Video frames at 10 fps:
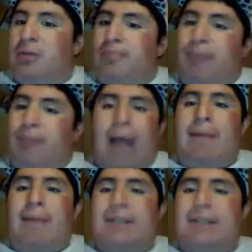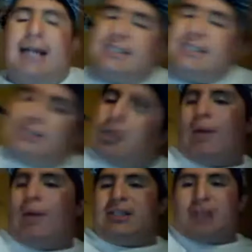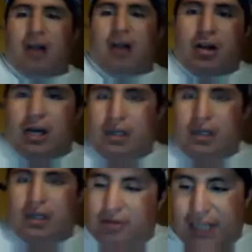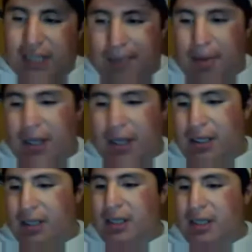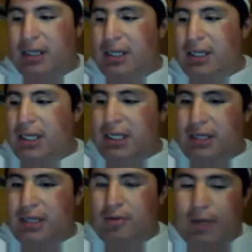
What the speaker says: Bye bye Sox. Watch is gone to Tampa Bay. Right?